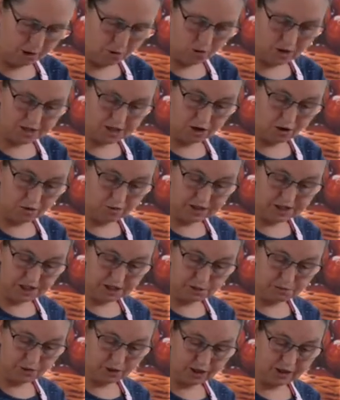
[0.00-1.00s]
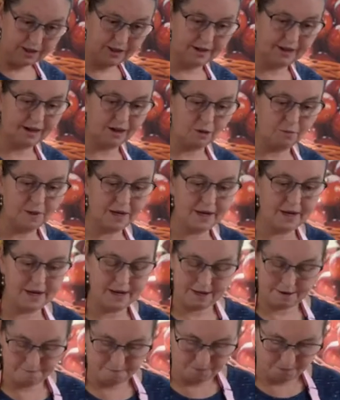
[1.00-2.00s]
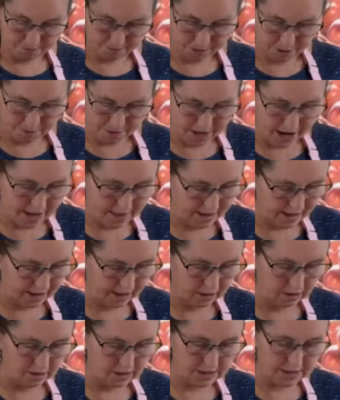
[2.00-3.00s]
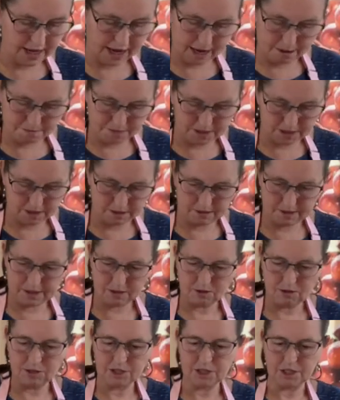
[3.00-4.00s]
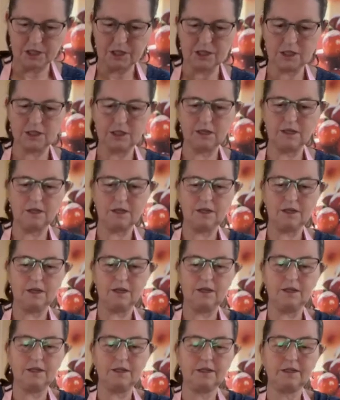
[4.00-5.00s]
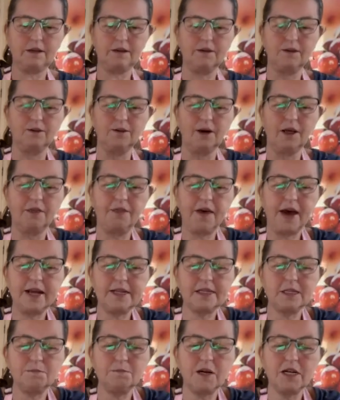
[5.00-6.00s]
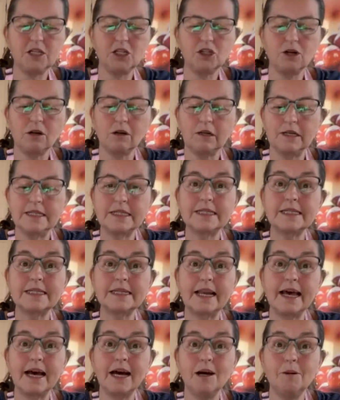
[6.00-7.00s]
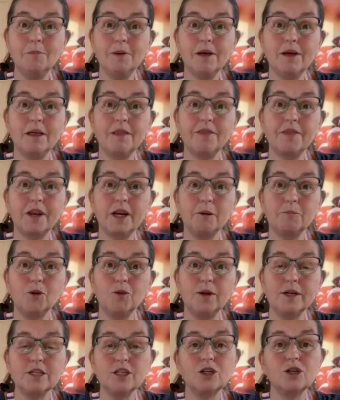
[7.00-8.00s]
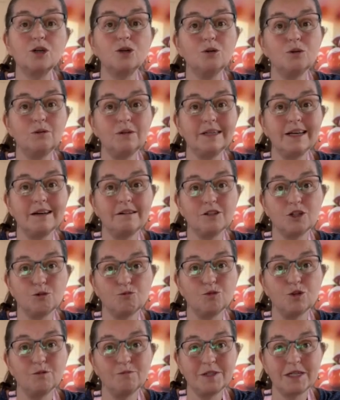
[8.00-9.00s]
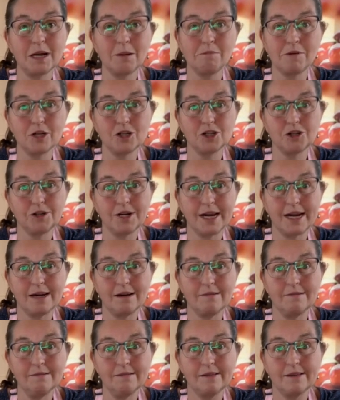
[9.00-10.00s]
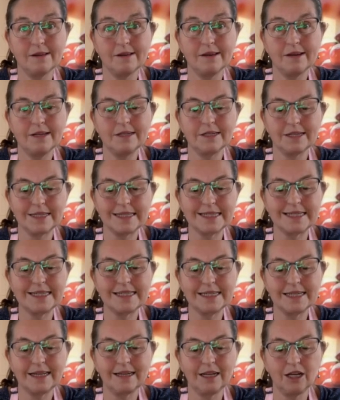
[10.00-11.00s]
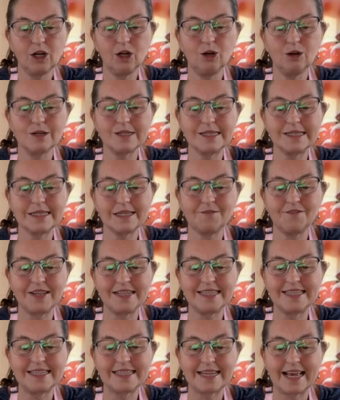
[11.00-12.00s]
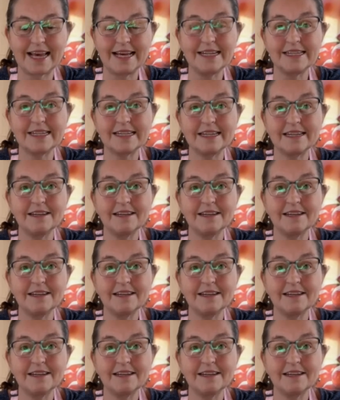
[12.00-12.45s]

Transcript: want to only just put a little bit in, but I think it looks absolutely gorgeous. So that's my chocolate slab that I'm going to cool down to room temperature now, just until it looks as if it's set.